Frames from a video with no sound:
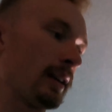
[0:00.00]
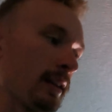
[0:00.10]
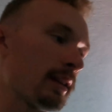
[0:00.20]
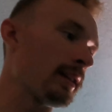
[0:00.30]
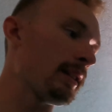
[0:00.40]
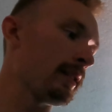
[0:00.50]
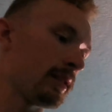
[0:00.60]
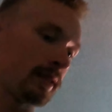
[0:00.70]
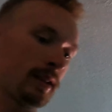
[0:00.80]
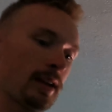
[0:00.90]
and uh,
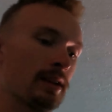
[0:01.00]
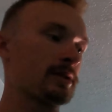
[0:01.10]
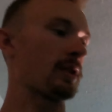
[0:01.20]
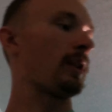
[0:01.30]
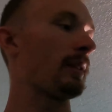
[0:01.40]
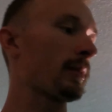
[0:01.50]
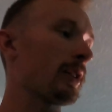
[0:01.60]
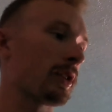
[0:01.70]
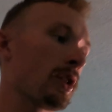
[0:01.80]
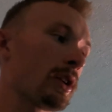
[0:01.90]
so I'm
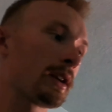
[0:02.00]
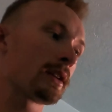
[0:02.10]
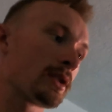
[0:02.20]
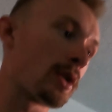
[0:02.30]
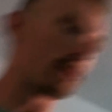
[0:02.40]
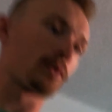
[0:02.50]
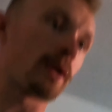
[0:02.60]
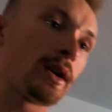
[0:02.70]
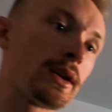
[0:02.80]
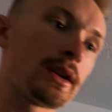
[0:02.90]
gonna hurry and
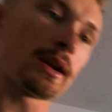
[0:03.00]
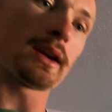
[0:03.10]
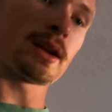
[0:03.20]
run